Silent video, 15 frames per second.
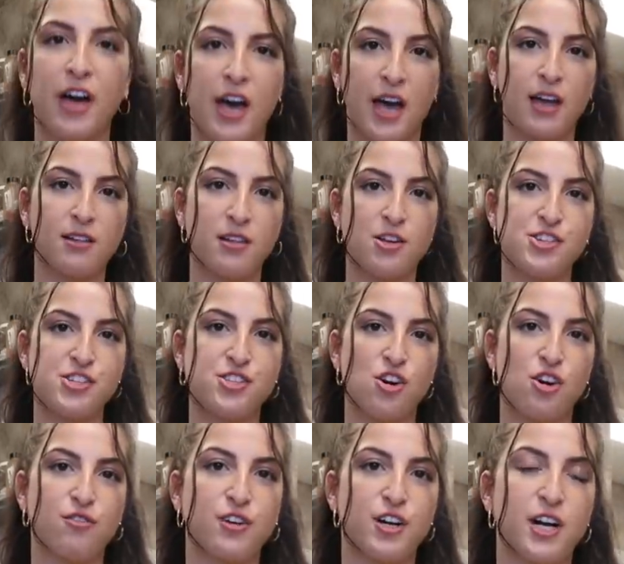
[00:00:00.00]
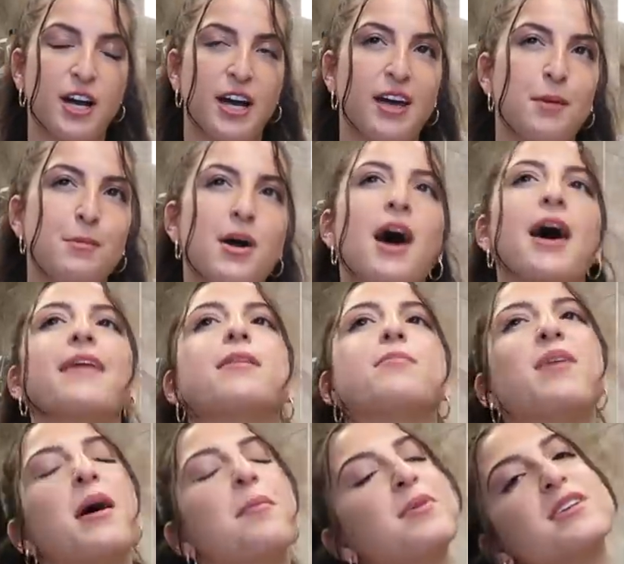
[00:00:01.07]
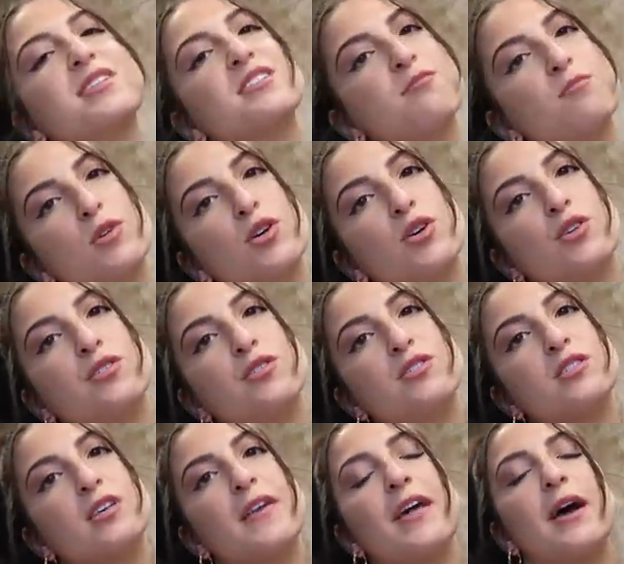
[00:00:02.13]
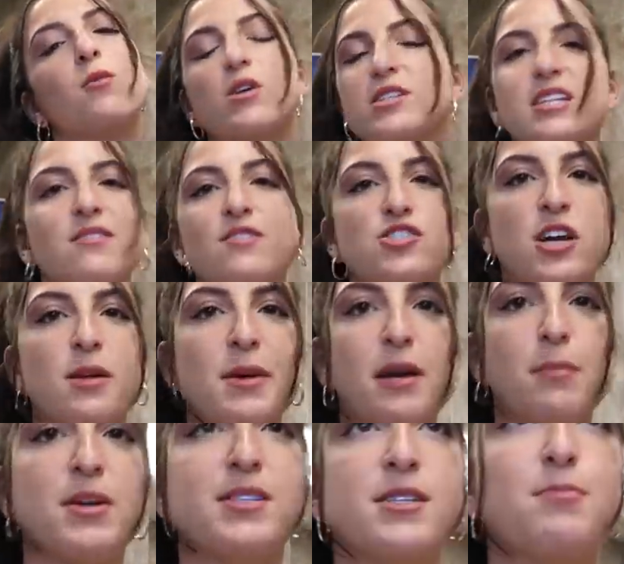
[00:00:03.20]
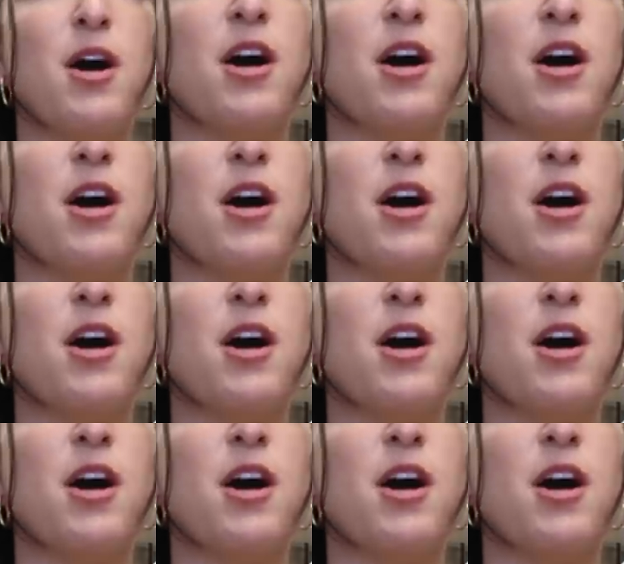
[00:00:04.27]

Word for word: okay, lunch is over and I'm not in the peppiest of moods. And I wasn't even trying to make a pizza